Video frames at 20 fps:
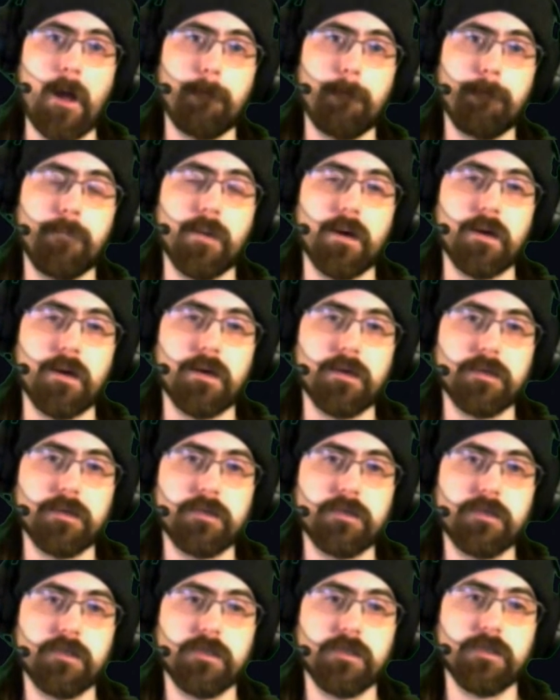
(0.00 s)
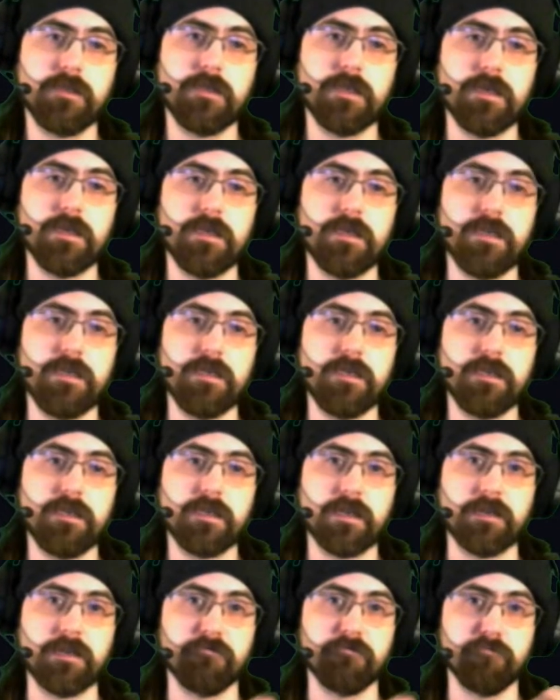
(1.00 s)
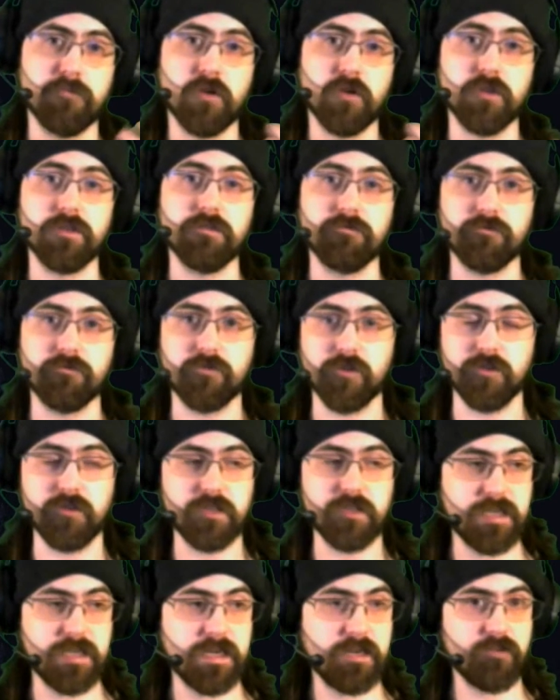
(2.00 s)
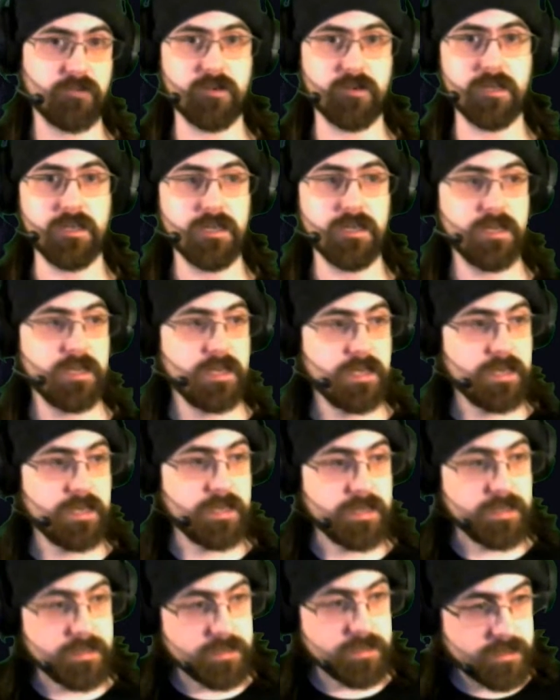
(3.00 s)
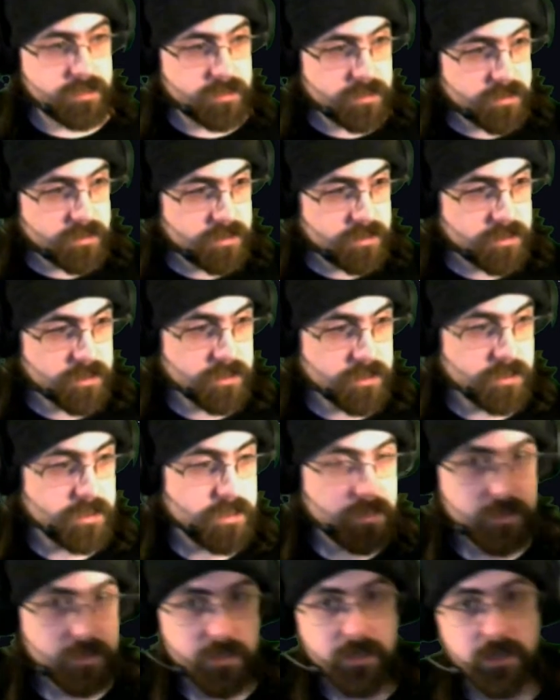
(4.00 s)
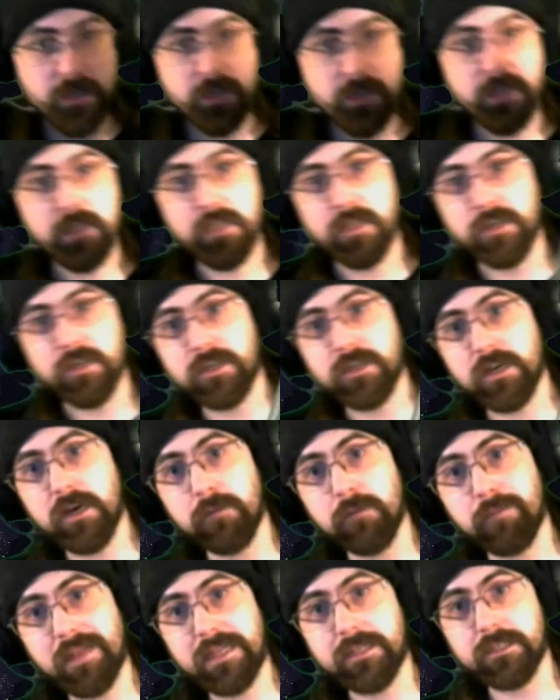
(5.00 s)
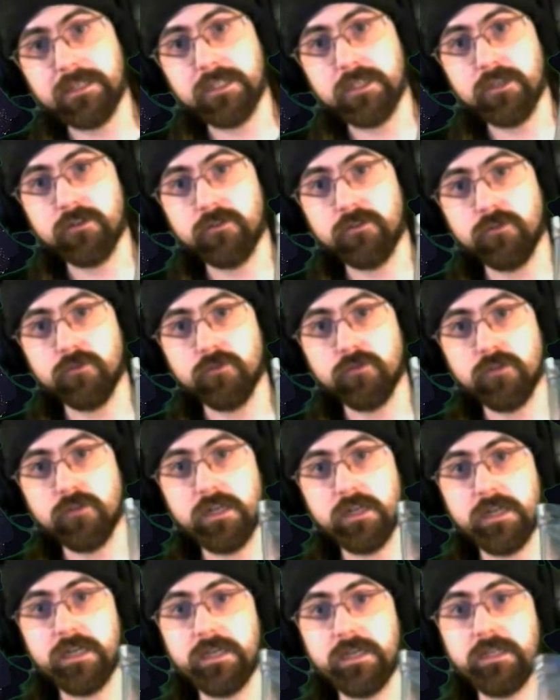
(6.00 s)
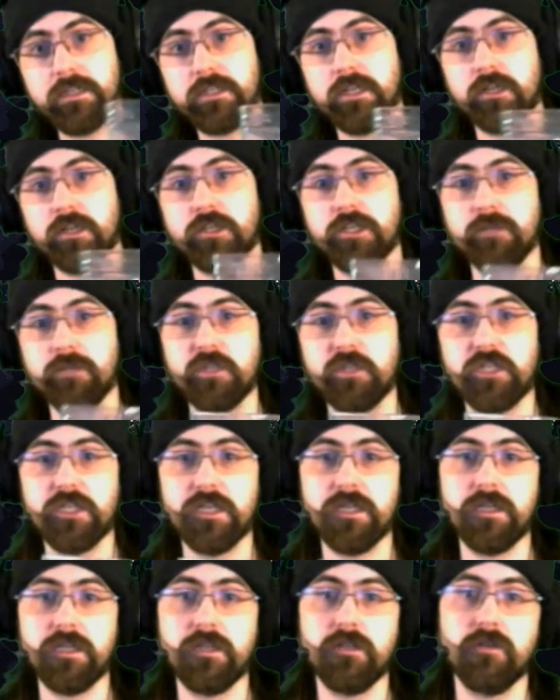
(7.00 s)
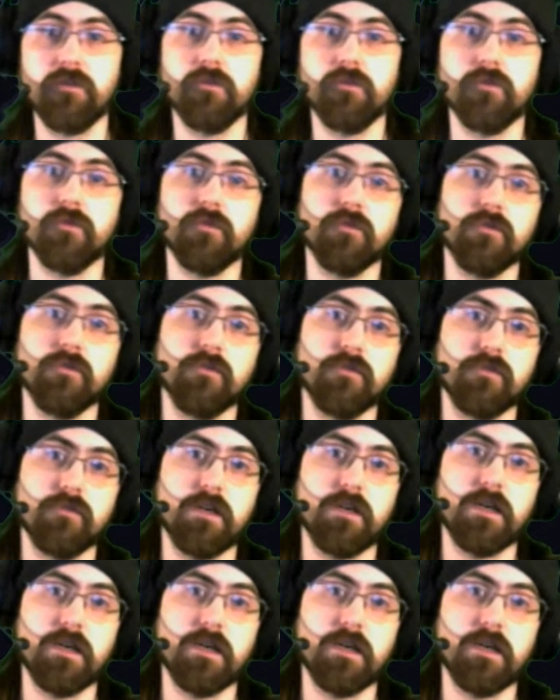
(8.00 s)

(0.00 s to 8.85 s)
But the kind of modern frozen daiquiri is done in like a blender or a slushy machine or